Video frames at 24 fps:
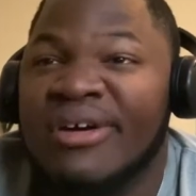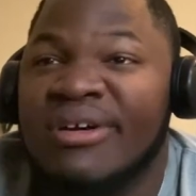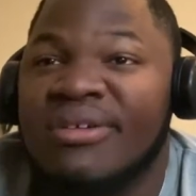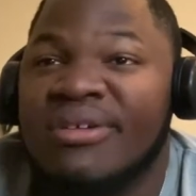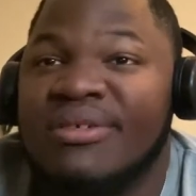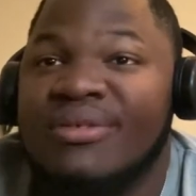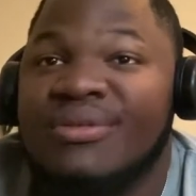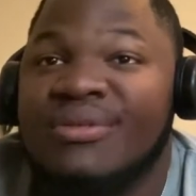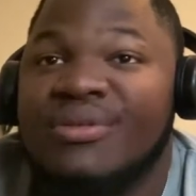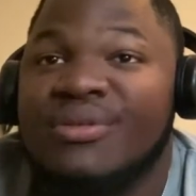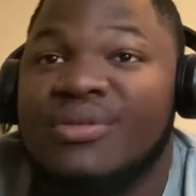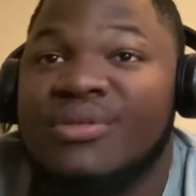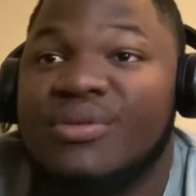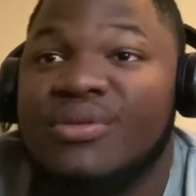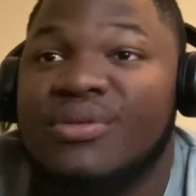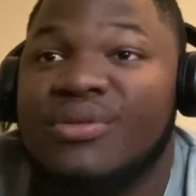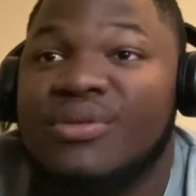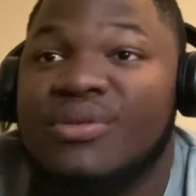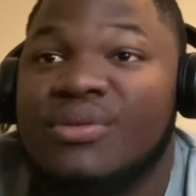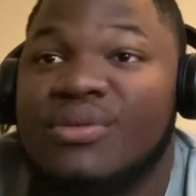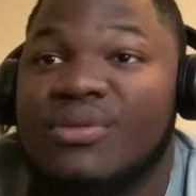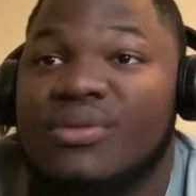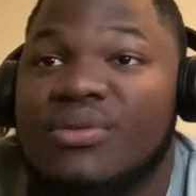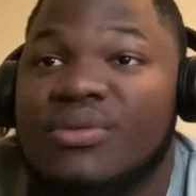Absolutely.
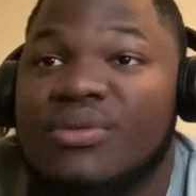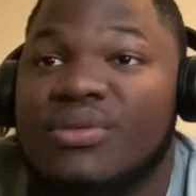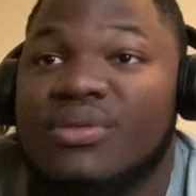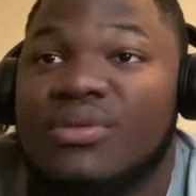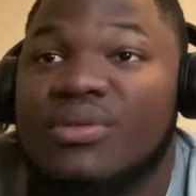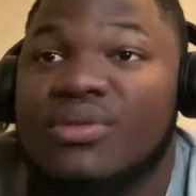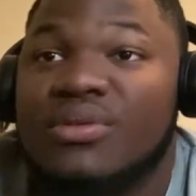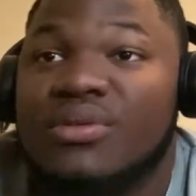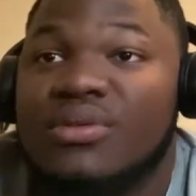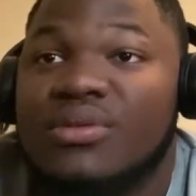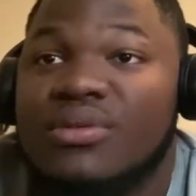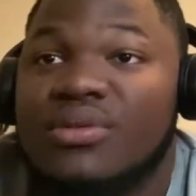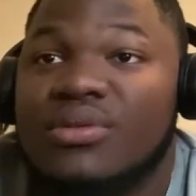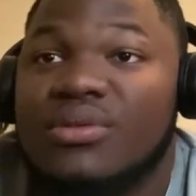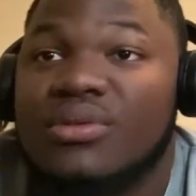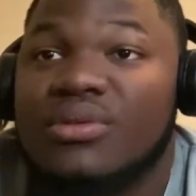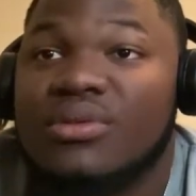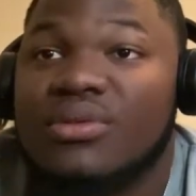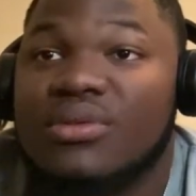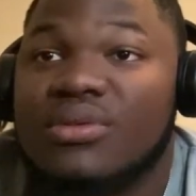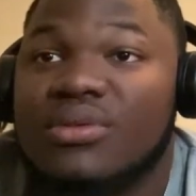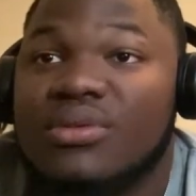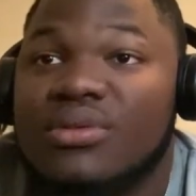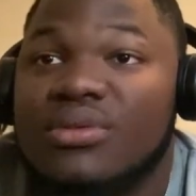Second down and
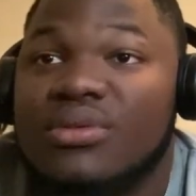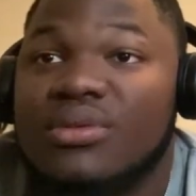six.